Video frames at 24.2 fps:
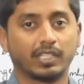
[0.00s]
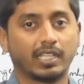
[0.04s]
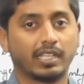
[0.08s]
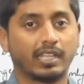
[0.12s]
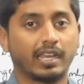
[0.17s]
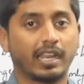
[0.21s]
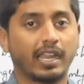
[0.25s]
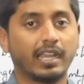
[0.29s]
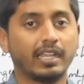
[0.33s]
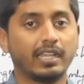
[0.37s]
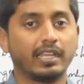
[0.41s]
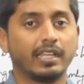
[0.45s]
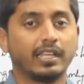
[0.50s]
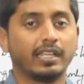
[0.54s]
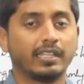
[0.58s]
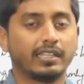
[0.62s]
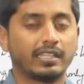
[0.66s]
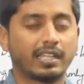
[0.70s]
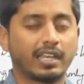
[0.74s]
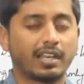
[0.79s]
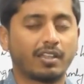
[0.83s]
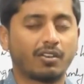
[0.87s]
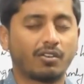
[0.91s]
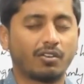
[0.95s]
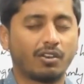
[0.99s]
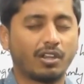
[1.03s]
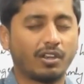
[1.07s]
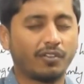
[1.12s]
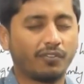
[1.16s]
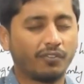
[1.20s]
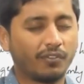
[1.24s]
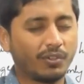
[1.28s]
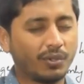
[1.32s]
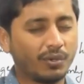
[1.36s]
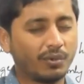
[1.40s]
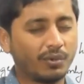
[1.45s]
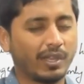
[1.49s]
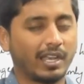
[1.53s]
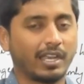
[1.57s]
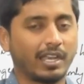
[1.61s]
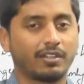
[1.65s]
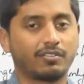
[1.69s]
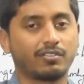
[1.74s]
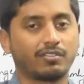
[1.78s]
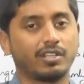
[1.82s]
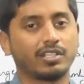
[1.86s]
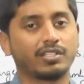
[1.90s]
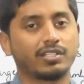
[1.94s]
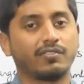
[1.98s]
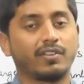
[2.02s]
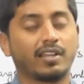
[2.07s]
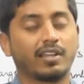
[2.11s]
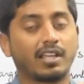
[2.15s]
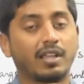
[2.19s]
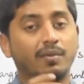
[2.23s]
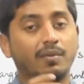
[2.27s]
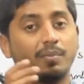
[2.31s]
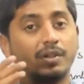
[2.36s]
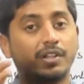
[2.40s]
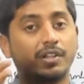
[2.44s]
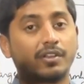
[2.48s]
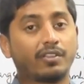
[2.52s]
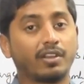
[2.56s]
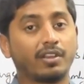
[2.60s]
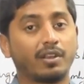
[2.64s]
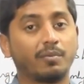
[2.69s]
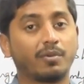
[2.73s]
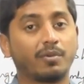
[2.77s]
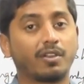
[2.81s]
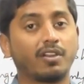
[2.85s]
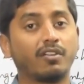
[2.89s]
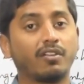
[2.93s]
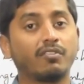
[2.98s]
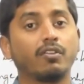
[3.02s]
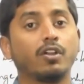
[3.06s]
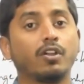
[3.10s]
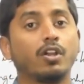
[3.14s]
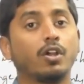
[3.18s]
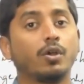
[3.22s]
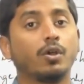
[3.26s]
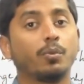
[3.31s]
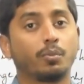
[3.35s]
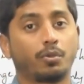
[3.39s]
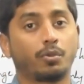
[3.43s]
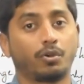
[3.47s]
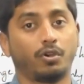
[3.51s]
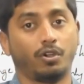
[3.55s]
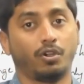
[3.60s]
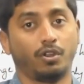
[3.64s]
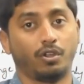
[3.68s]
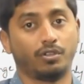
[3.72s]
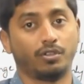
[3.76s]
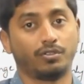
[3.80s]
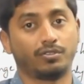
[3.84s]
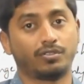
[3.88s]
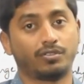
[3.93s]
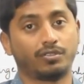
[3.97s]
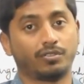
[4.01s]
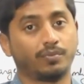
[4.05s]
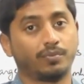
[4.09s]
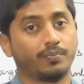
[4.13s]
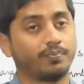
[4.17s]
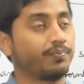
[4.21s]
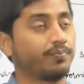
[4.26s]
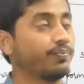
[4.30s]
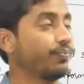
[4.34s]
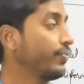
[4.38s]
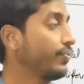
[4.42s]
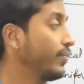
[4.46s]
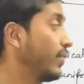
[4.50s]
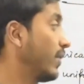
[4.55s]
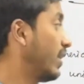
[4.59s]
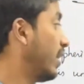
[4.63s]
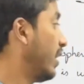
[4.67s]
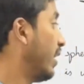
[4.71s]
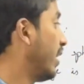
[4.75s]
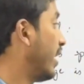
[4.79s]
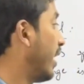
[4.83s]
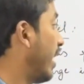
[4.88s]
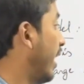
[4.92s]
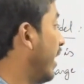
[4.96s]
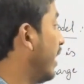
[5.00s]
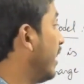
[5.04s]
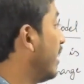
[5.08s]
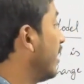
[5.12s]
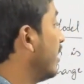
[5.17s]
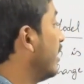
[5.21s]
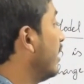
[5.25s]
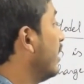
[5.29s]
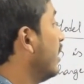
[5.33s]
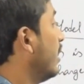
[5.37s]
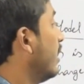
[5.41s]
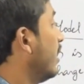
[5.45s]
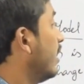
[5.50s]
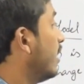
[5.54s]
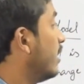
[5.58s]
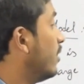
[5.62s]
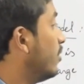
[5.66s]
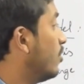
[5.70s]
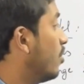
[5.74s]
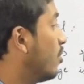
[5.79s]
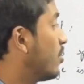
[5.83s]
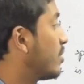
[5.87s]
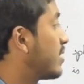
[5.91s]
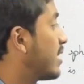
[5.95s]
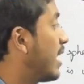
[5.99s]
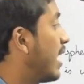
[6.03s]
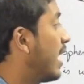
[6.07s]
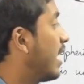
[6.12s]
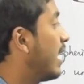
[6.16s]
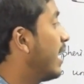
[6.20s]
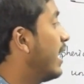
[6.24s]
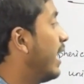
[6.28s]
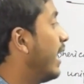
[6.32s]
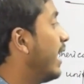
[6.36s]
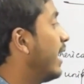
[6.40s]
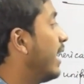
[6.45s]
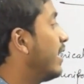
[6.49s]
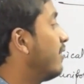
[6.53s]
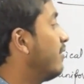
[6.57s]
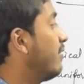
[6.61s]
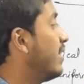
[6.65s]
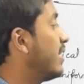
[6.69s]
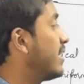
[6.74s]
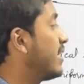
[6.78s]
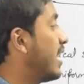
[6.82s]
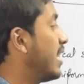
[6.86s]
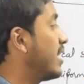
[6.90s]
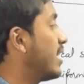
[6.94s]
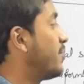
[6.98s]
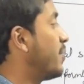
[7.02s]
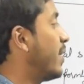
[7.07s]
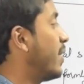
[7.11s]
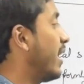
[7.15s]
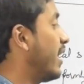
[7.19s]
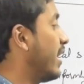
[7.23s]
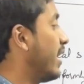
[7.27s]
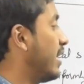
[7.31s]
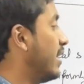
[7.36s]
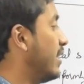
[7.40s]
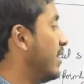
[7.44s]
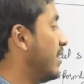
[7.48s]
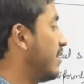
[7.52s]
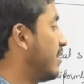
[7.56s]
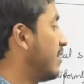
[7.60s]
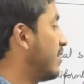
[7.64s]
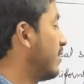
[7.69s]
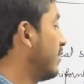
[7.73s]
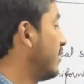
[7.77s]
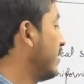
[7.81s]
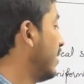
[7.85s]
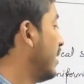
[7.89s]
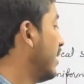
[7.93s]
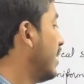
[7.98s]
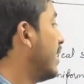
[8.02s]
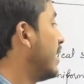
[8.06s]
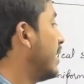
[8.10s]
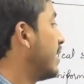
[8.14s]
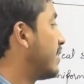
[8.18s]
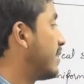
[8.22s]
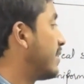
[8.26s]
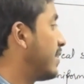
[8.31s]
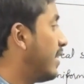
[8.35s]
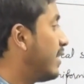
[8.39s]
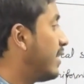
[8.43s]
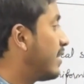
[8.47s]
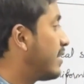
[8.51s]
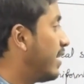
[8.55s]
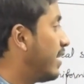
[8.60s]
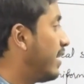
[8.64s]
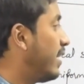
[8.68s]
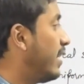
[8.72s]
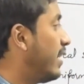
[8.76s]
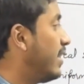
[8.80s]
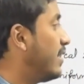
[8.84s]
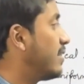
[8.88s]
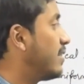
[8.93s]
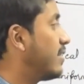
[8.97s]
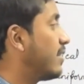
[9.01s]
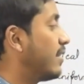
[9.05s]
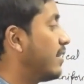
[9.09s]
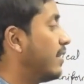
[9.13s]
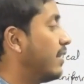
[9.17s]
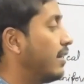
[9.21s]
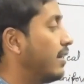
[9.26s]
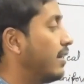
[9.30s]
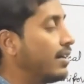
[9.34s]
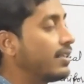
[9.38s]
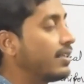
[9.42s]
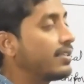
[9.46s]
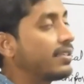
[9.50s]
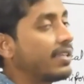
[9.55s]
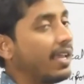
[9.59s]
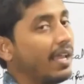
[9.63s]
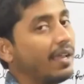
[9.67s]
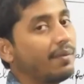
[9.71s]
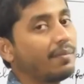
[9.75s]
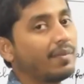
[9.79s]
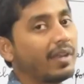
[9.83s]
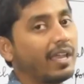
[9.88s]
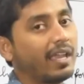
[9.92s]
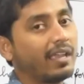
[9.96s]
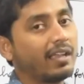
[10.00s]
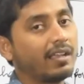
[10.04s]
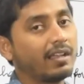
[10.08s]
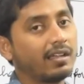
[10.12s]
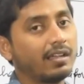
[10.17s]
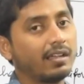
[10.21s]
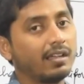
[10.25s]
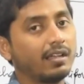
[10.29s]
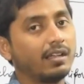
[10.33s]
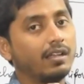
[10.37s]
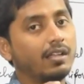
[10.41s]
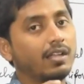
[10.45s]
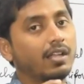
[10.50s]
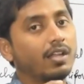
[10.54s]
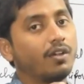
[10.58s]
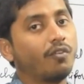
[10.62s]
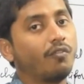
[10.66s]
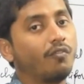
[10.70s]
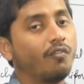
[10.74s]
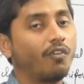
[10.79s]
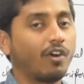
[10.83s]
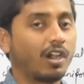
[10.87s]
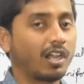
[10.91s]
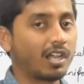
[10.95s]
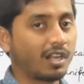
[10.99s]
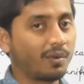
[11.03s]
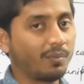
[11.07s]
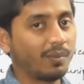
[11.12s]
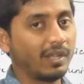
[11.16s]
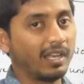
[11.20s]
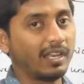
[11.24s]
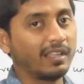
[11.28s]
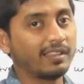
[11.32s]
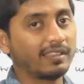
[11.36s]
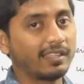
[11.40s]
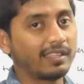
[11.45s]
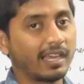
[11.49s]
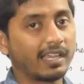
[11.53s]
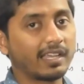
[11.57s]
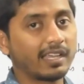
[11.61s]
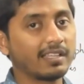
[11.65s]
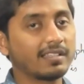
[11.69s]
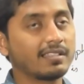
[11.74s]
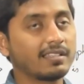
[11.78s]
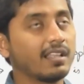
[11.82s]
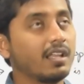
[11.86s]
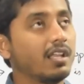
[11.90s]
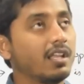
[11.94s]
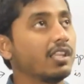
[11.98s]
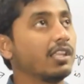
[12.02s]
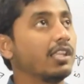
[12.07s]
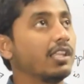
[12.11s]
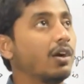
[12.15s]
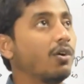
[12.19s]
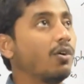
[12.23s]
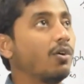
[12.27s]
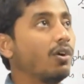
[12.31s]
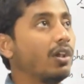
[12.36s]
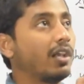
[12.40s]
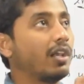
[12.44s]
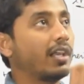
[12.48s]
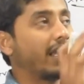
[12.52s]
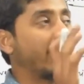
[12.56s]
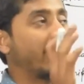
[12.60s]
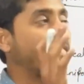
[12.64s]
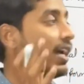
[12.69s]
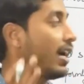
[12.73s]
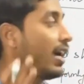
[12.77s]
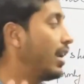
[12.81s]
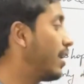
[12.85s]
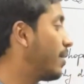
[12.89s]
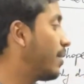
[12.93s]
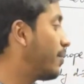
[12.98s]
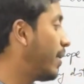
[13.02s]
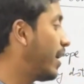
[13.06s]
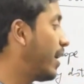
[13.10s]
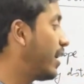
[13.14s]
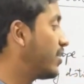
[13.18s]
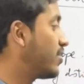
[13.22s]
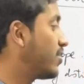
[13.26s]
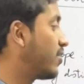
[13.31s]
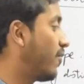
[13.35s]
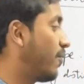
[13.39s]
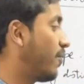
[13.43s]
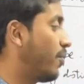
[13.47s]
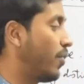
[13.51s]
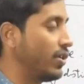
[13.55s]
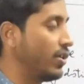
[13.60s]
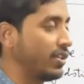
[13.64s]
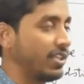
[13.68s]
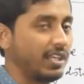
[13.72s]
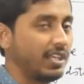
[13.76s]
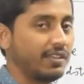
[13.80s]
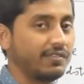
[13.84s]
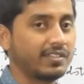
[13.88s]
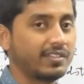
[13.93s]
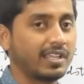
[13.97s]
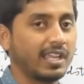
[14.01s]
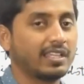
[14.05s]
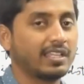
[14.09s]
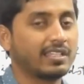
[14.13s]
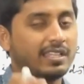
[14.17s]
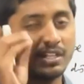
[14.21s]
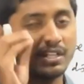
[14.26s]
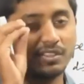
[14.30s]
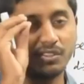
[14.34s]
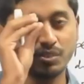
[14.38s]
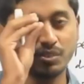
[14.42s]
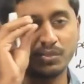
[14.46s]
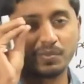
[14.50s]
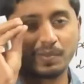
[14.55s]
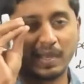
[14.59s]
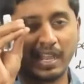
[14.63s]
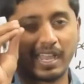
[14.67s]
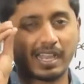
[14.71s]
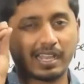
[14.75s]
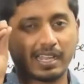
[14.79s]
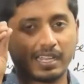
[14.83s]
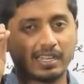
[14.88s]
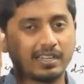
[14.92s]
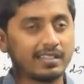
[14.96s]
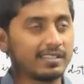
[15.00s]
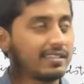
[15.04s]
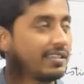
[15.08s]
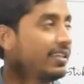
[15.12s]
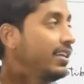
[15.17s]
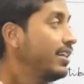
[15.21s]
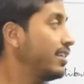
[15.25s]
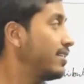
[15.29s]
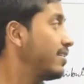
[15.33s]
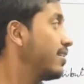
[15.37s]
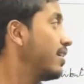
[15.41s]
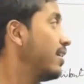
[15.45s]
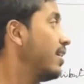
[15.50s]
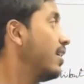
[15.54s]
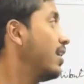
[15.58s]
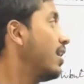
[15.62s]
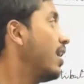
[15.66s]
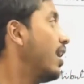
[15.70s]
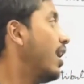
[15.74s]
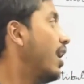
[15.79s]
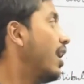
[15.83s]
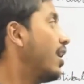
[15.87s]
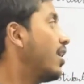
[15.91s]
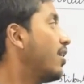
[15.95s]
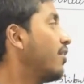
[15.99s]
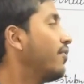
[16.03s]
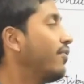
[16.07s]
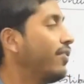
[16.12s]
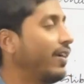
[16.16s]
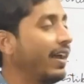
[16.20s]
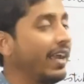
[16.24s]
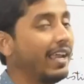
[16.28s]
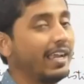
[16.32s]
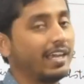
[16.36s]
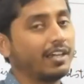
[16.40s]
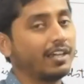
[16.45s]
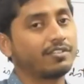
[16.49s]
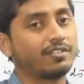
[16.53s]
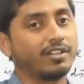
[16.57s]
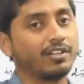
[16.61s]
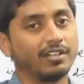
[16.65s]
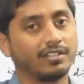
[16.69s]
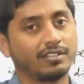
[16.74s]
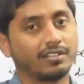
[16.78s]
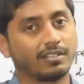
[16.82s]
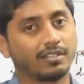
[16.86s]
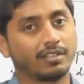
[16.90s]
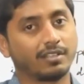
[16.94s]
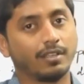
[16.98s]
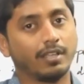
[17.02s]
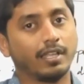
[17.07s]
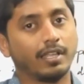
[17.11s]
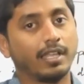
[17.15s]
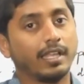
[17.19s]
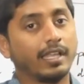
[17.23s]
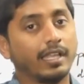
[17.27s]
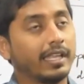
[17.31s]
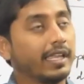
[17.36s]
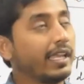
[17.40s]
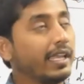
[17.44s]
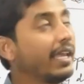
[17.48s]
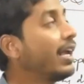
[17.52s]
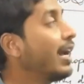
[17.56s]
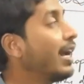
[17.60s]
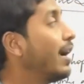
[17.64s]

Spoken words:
right. There are only few electrons when compared to the number of protons, right. Those are negatively charged particles. Since it is same like a watermelon, that is, the whole red color part is of positive charge and those black color seeds are of electrons. He